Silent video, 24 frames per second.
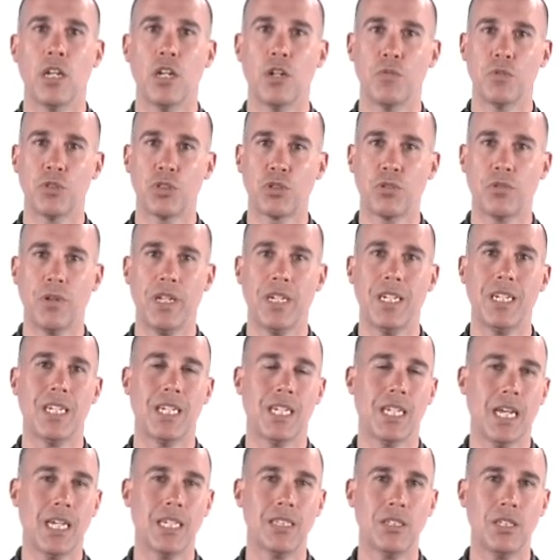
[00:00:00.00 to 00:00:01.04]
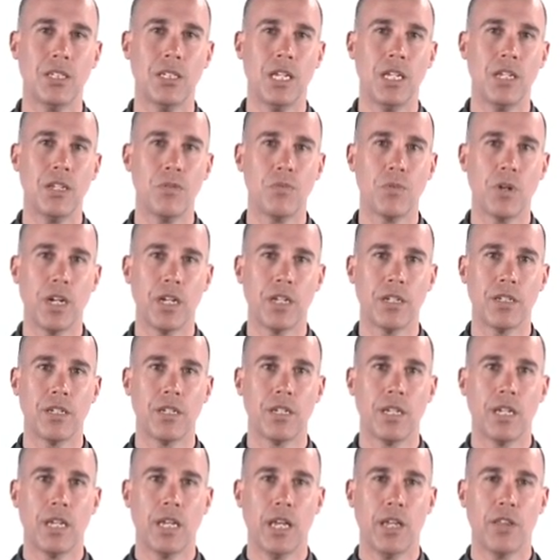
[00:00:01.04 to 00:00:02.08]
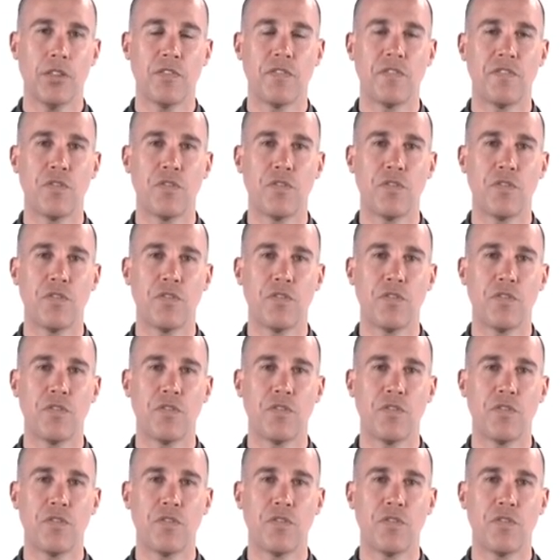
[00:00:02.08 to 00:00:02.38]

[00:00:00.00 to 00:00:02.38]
It was created in 1981, and the